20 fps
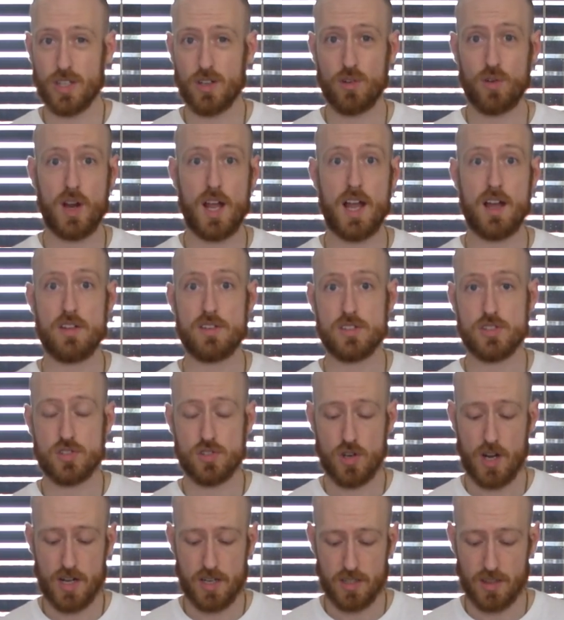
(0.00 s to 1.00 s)
around and
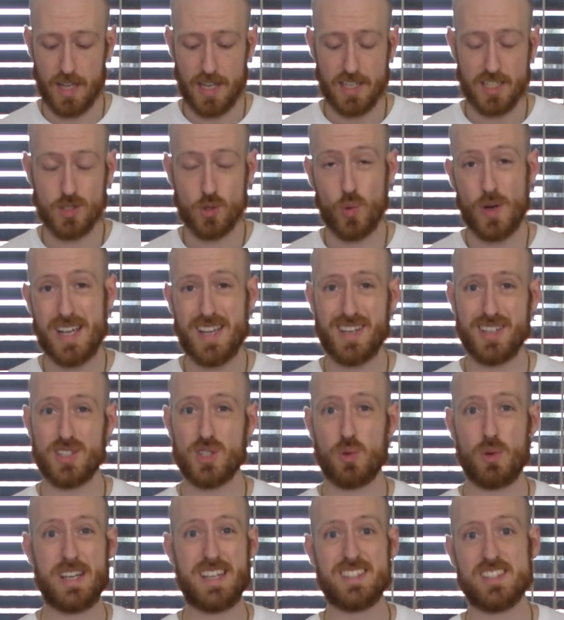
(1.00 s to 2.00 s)
trying to like tweak and
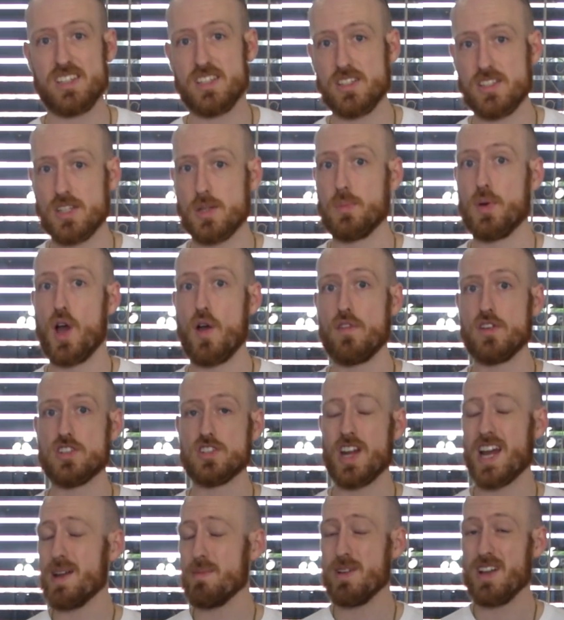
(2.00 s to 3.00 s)
tweeze it into the perfect
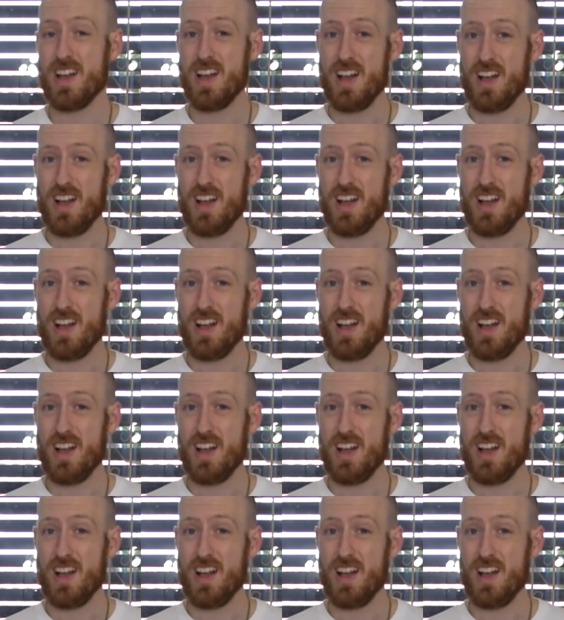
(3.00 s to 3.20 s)
shape,